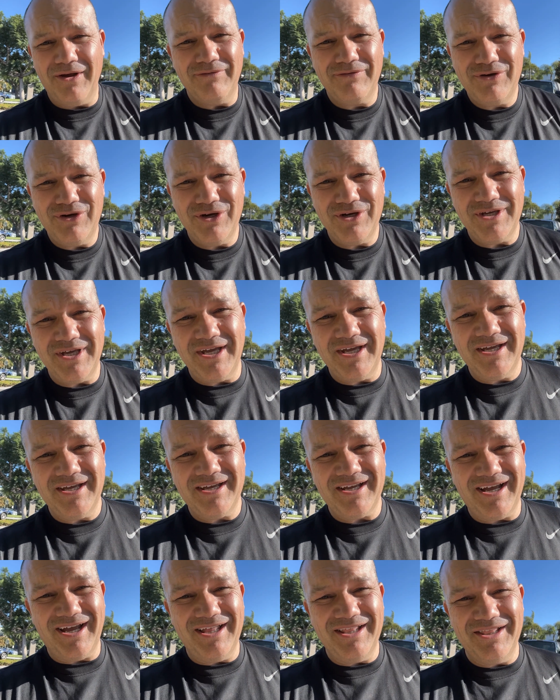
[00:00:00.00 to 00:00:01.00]
cooking.
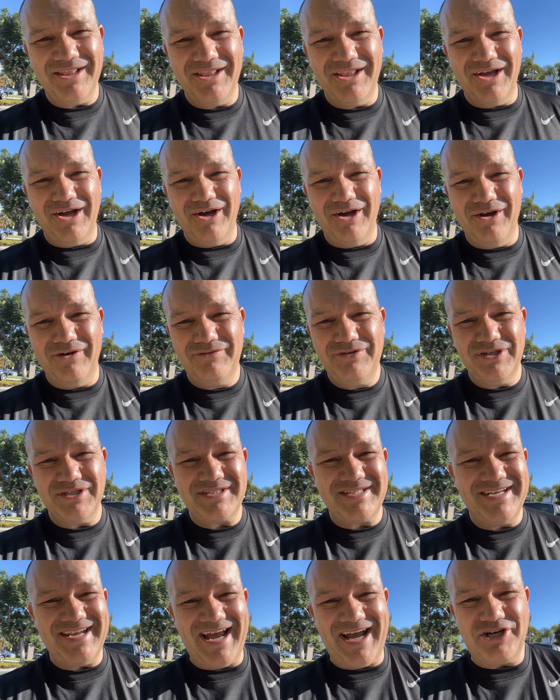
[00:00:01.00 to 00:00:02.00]
I love
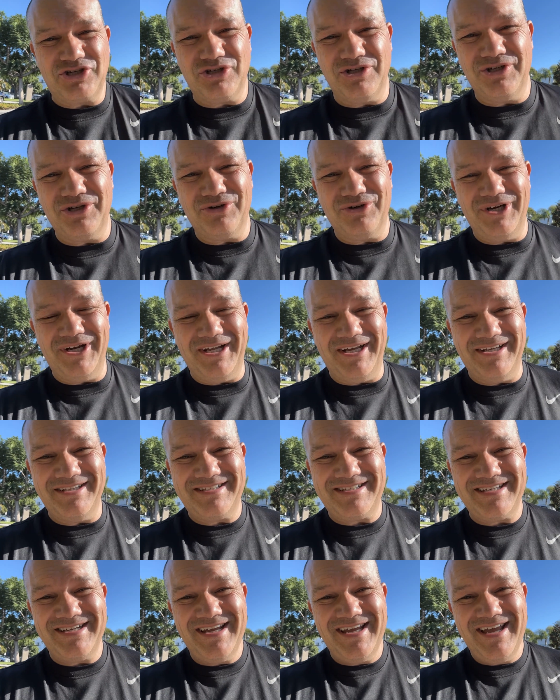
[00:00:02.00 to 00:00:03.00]
just natural
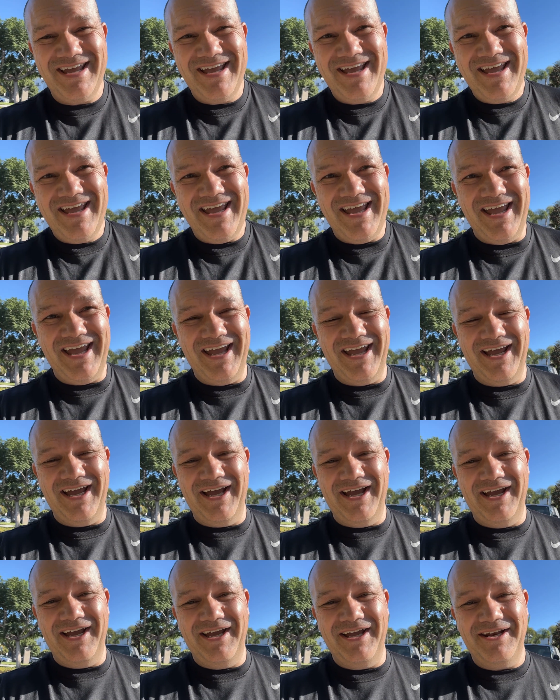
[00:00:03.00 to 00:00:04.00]
ingredients.
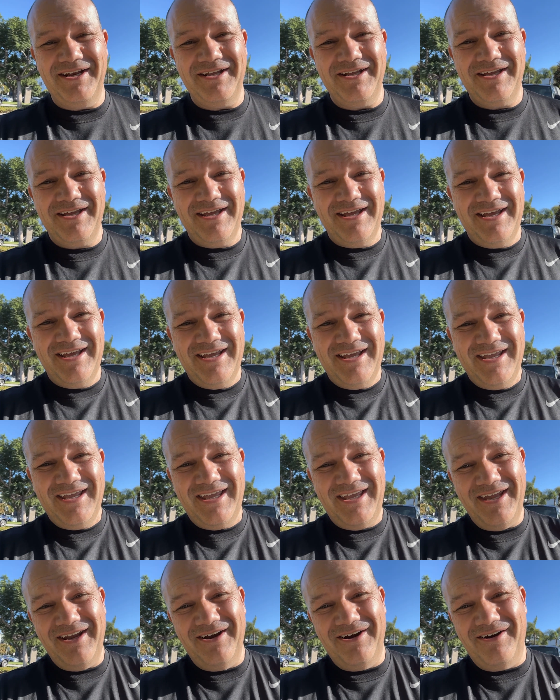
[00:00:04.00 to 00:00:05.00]
And
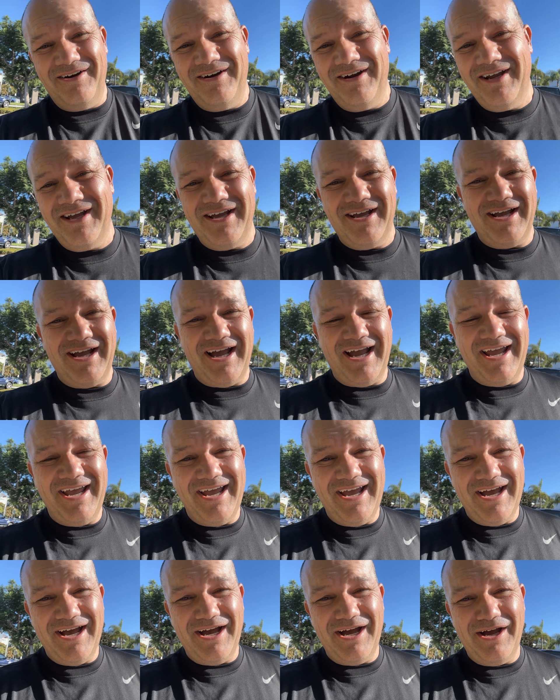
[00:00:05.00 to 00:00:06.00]
here I
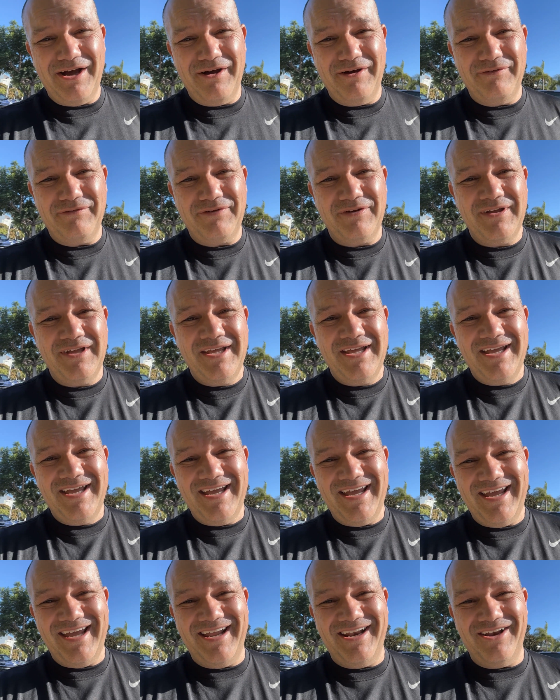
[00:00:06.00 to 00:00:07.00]
have
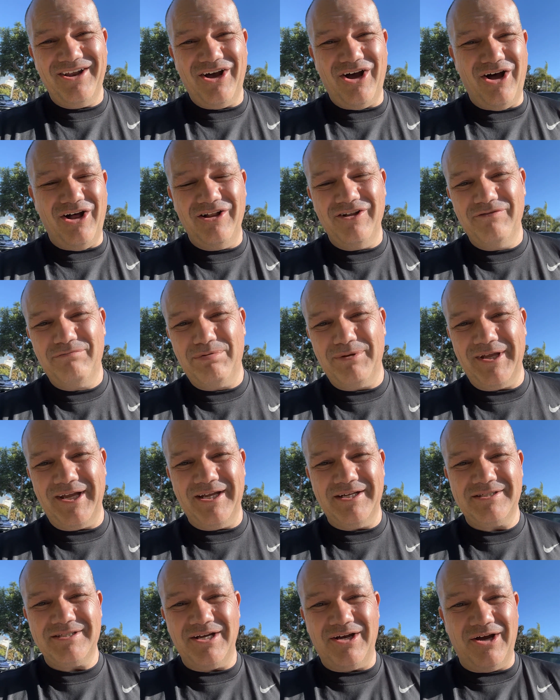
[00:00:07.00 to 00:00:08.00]
an olive
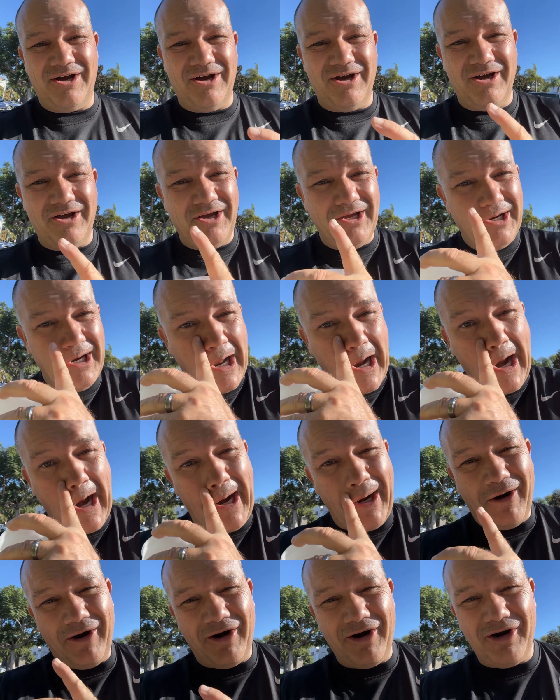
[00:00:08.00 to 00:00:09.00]
plant on
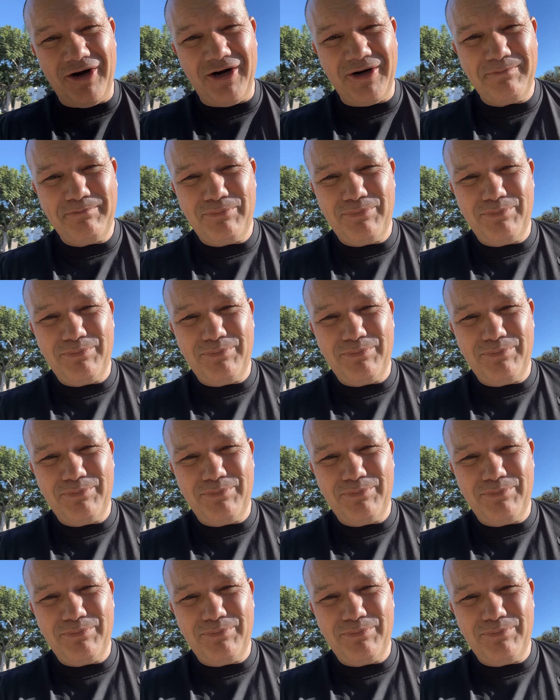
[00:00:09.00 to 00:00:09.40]
our